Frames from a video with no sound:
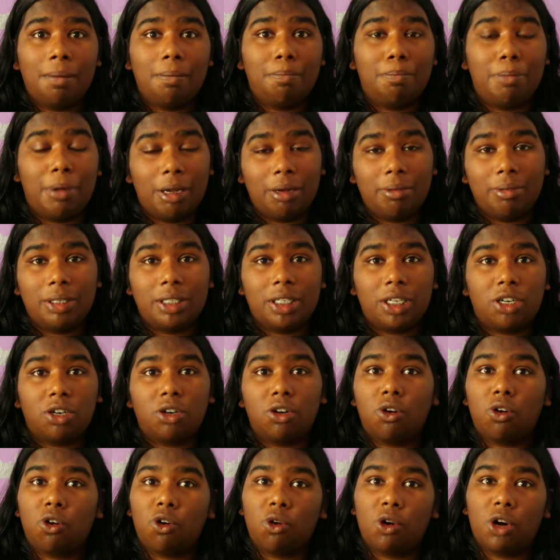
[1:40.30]

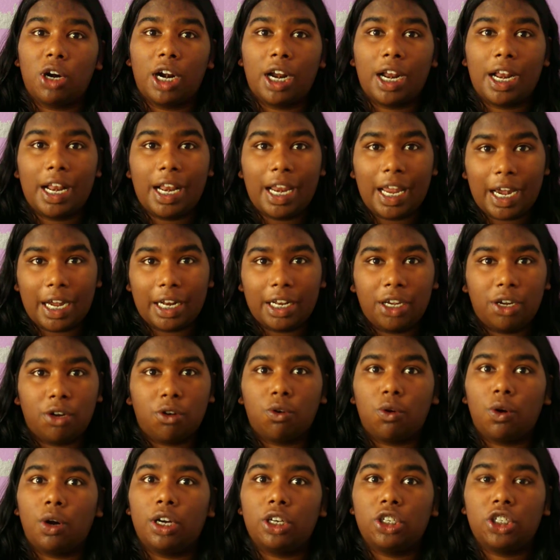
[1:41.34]
babysitter or nanny
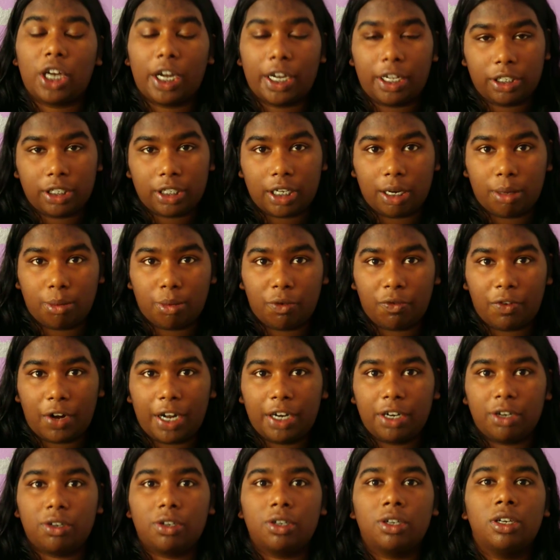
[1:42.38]
or childcare
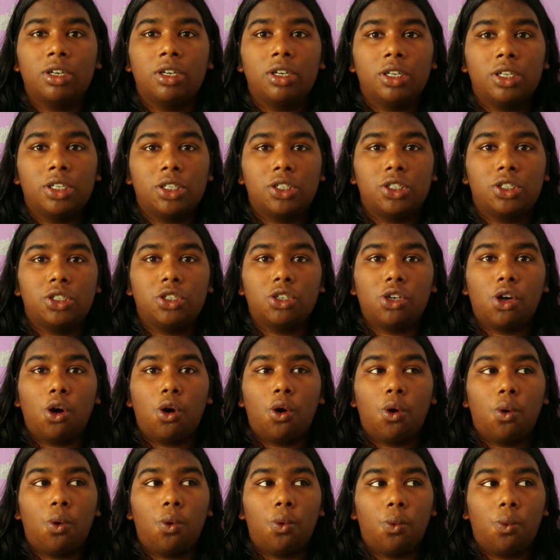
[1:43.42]
provider.
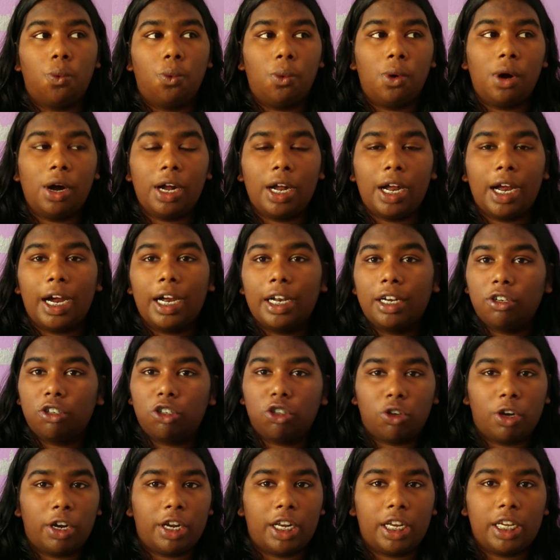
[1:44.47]
So, what kind of
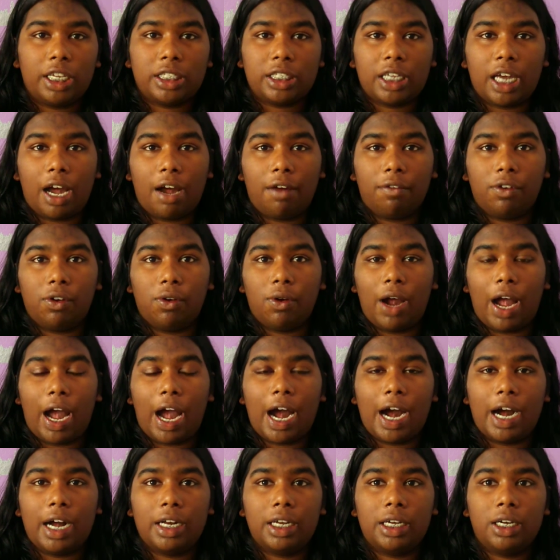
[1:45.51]
trainings have you
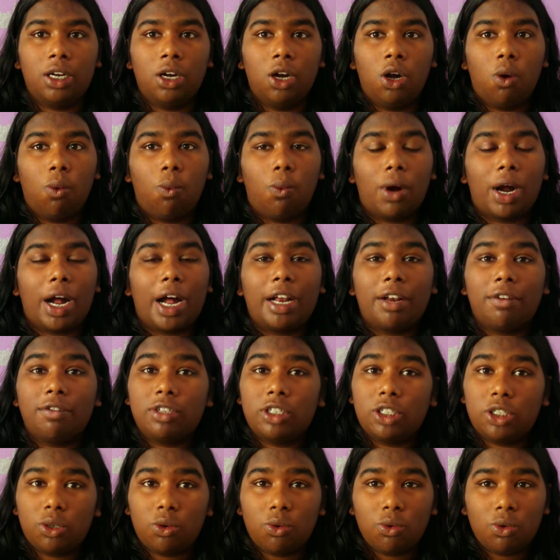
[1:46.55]
had? What kind of
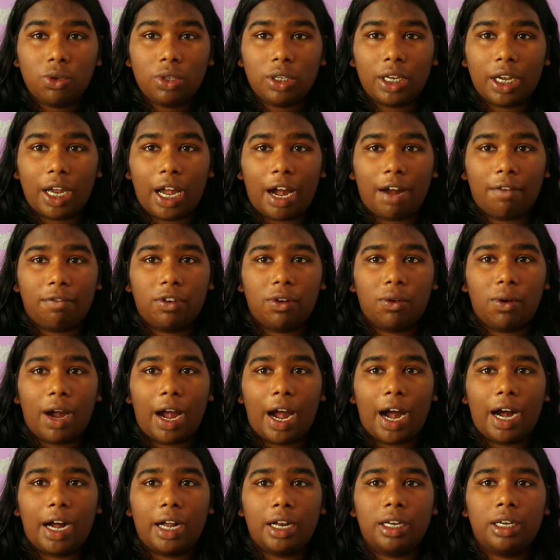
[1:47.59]
schooling have you
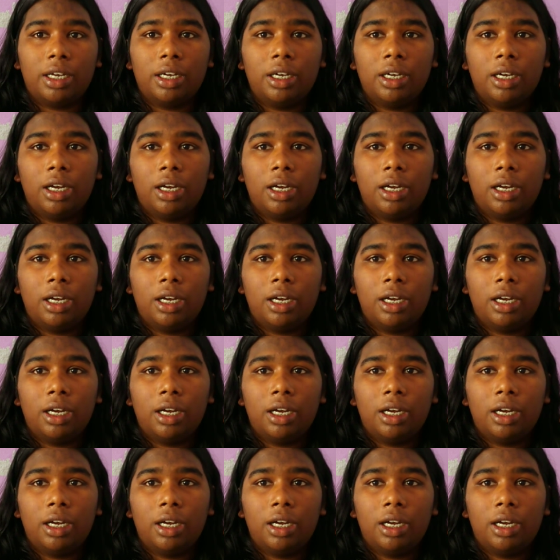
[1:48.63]
had?